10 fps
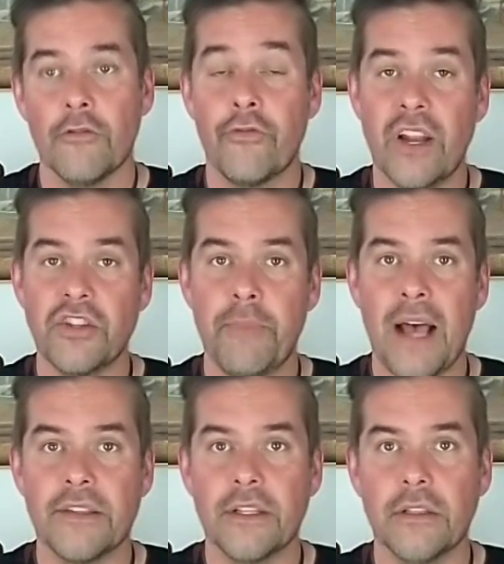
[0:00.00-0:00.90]
Fresh
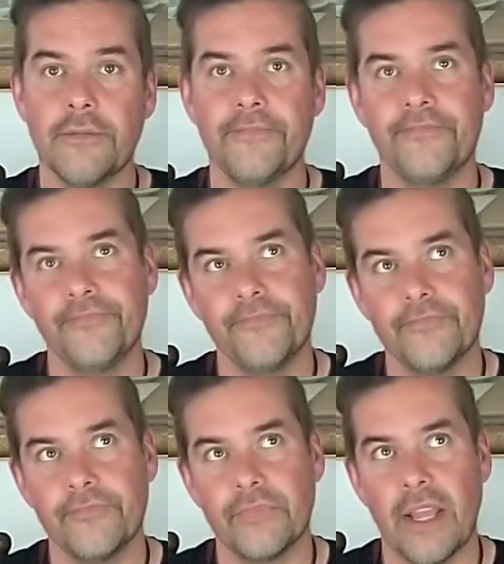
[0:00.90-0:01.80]
basil,
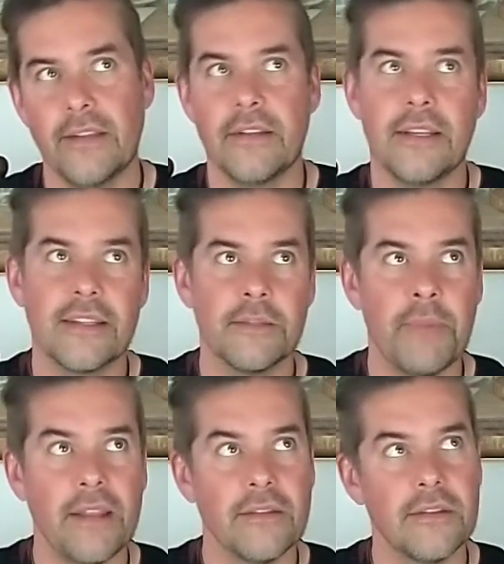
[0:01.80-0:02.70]
is it
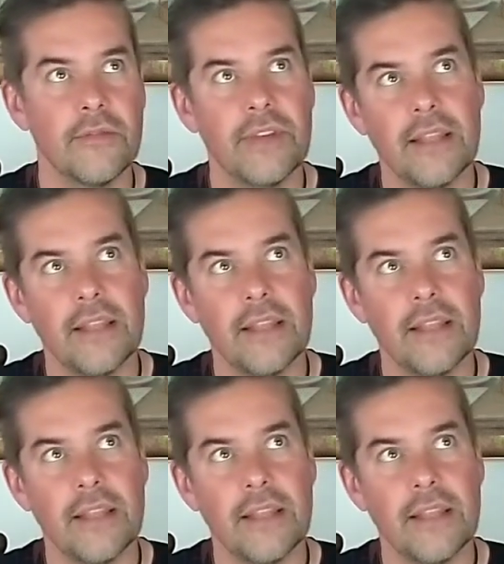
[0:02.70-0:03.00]
expensive?